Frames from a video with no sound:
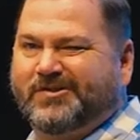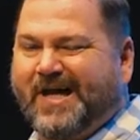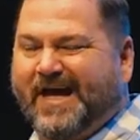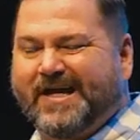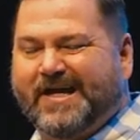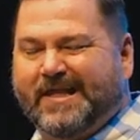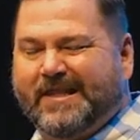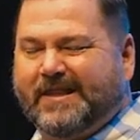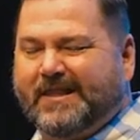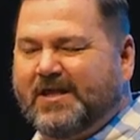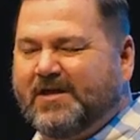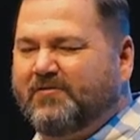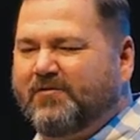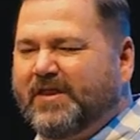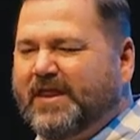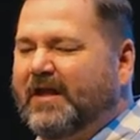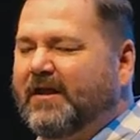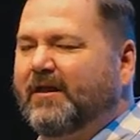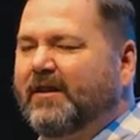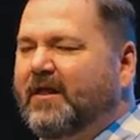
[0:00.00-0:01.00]
I can live
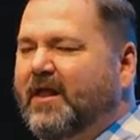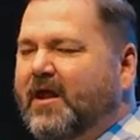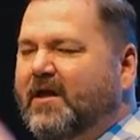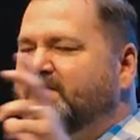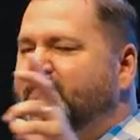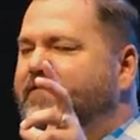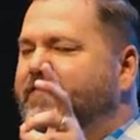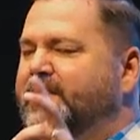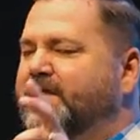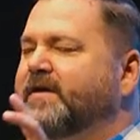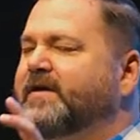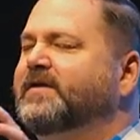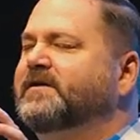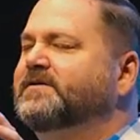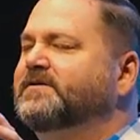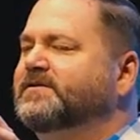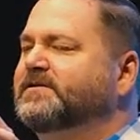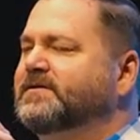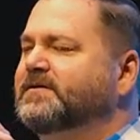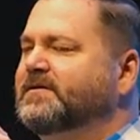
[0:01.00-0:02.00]
without a lot of
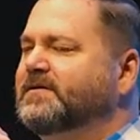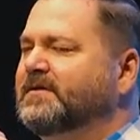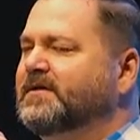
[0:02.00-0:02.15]
things,